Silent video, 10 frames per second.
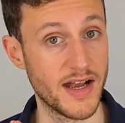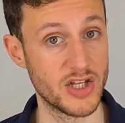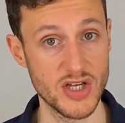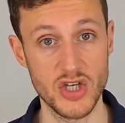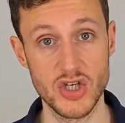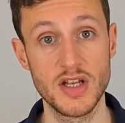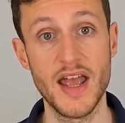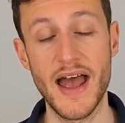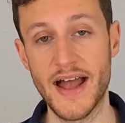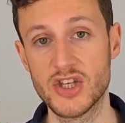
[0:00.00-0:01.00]
an injection
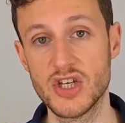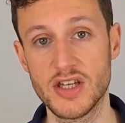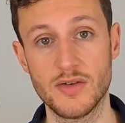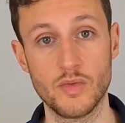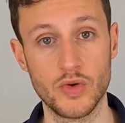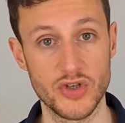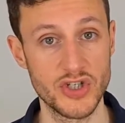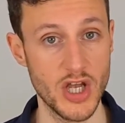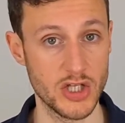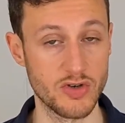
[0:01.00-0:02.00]
and she didn't want
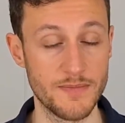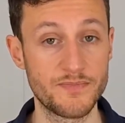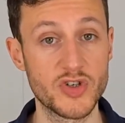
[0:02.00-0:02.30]
surgery.